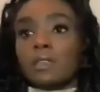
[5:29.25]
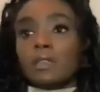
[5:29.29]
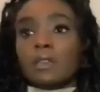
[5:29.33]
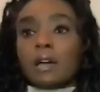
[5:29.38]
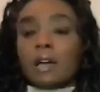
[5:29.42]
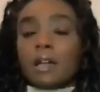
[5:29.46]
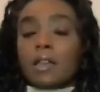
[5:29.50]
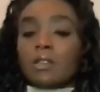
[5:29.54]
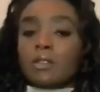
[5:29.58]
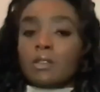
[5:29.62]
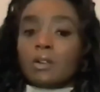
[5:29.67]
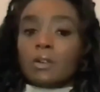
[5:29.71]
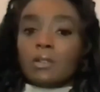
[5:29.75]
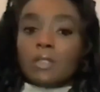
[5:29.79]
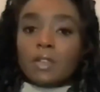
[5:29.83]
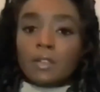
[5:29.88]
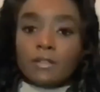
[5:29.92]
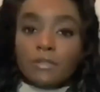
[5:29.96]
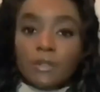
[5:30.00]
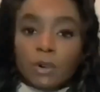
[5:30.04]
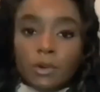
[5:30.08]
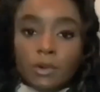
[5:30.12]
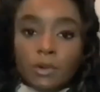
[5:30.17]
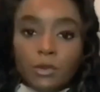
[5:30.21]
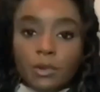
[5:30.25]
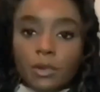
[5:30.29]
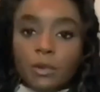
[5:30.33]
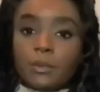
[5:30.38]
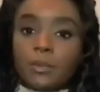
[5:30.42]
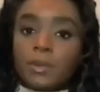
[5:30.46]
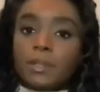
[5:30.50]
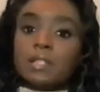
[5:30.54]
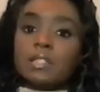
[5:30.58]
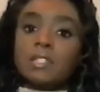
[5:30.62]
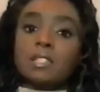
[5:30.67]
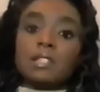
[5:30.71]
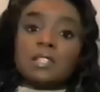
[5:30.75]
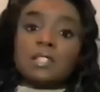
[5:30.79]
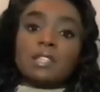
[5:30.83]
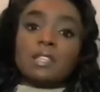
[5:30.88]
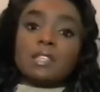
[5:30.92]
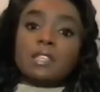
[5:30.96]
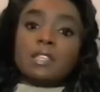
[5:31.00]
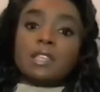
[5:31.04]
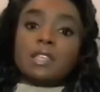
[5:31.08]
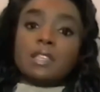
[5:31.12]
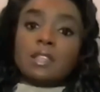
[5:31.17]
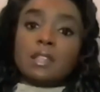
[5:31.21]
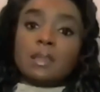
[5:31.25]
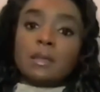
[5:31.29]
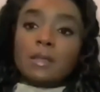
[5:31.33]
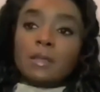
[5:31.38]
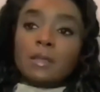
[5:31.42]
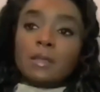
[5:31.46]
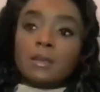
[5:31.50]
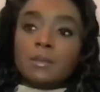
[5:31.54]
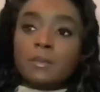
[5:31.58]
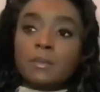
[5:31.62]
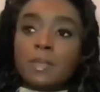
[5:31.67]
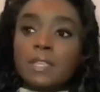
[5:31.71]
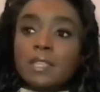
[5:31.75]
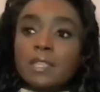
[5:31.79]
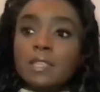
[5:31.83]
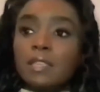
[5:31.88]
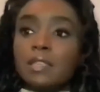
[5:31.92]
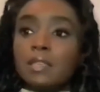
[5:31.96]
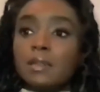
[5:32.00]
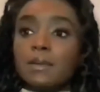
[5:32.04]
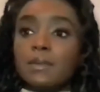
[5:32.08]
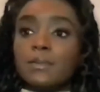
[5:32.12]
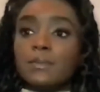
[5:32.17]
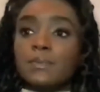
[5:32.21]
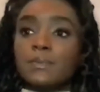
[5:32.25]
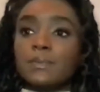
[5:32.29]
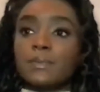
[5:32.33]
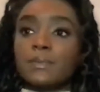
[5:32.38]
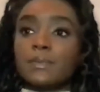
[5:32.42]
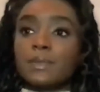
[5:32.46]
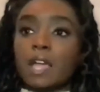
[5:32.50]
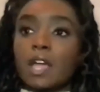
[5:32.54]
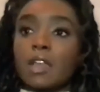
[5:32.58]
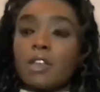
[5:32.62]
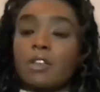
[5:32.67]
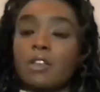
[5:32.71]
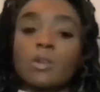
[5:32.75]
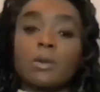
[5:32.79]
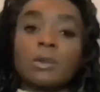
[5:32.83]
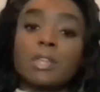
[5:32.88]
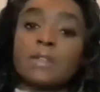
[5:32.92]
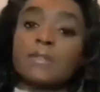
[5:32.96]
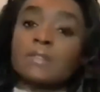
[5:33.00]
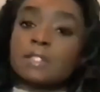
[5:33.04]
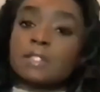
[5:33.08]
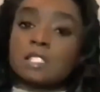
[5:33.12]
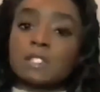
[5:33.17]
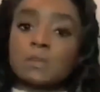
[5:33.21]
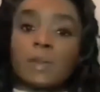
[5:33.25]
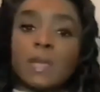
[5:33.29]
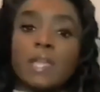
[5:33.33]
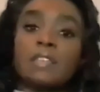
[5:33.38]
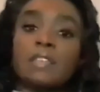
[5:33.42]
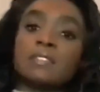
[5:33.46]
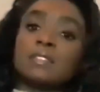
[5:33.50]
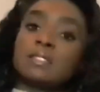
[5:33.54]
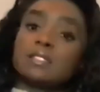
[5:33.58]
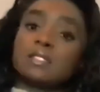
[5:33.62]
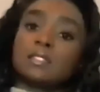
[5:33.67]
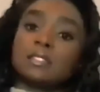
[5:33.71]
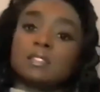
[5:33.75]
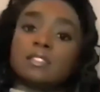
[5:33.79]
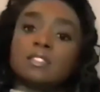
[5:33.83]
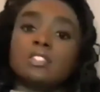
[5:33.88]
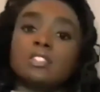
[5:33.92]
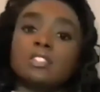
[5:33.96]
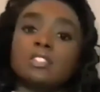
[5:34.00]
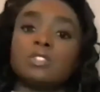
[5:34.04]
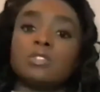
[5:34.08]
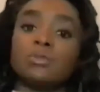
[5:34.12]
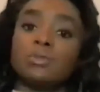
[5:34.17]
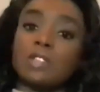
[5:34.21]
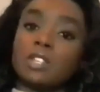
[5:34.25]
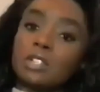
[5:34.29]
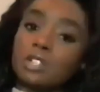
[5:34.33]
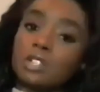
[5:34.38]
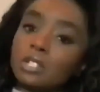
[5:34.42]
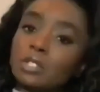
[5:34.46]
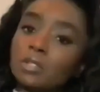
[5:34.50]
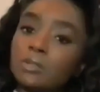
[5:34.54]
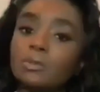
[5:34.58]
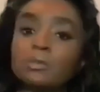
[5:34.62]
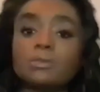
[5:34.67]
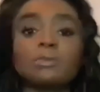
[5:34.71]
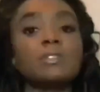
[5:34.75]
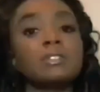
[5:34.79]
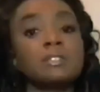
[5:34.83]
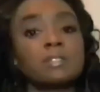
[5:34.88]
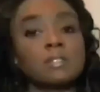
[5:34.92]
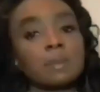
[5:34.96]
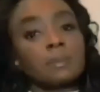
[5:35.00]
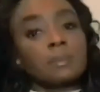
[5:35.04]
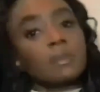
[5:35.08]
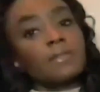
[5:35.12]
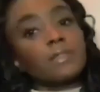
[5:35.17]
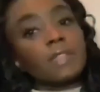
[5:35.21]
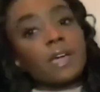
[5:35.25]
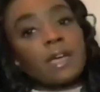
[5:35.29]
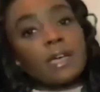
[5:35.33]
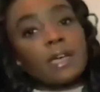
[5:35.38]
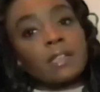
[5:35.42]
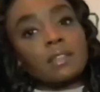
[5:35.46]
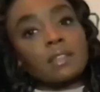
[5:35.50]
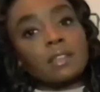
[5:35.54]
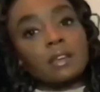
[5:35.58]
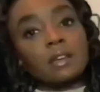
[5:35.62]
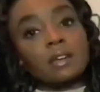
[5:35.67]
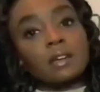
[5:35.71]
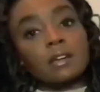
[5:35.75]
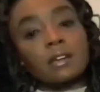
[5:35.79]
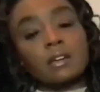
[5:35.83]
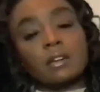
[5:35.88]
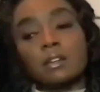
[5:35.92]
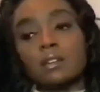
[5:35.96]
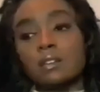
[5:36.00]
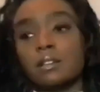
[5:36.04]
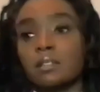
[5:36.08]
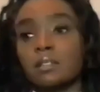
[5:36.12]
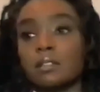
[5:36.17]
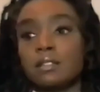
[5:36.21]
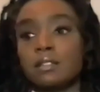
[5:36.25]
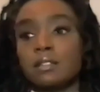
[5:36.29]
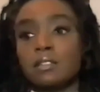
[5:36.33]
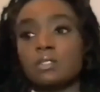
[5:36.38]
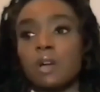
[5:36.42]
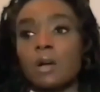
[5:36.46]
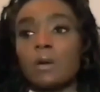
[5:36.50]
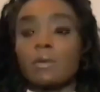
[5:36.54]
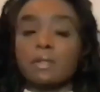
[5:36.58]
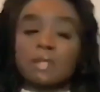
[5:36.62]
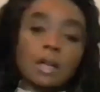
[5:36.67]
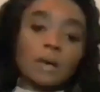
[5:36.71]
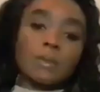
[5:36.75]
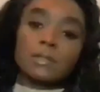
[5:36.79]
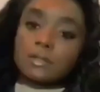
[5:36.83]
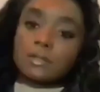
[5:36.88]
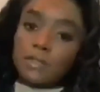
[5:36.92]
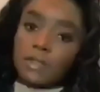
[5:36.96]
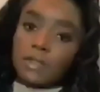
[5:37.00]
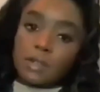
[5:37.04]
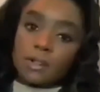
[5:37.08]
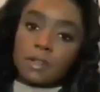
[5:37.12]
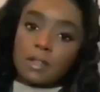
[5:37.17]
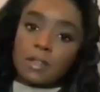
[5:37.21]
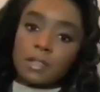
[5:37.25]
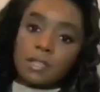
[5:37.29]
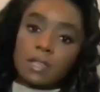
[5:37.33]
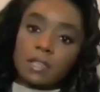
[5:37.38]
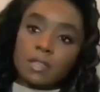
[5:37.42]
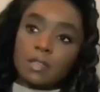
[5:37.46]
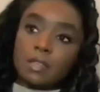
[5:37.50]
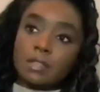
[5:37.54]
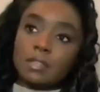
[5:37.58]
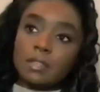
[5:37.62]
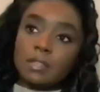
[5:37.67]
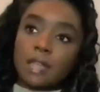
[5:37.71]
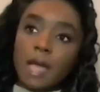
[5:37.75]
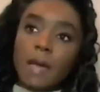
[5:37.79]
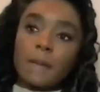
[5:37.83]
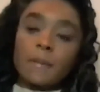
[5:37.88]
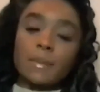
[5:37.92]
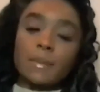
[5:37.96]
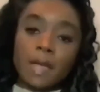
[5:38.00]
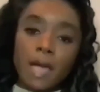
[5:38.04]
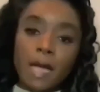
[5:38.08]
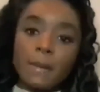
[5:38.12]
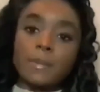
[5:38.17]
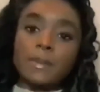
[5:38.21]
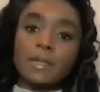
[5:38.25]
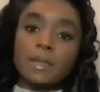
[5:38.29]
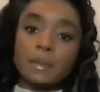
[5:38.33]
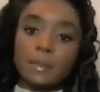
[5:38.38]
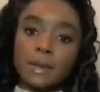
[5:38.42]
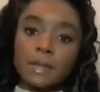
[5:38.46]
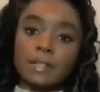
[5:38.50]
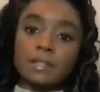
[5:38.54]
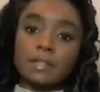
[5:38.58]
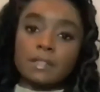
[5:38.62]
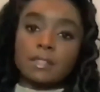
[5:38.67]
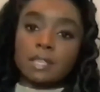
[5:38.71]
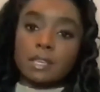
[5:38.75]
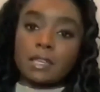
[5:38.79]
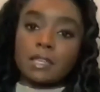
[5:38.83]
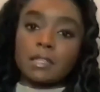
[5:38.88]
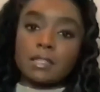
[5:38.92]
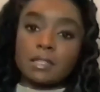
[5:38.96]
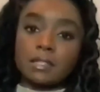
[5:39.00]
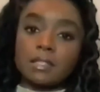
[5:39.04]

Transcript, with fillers: I don't know, that vulnerability and, and be, I don't know, given space to include some of that. Uh, so I was, I was very uh, ha- happy about that.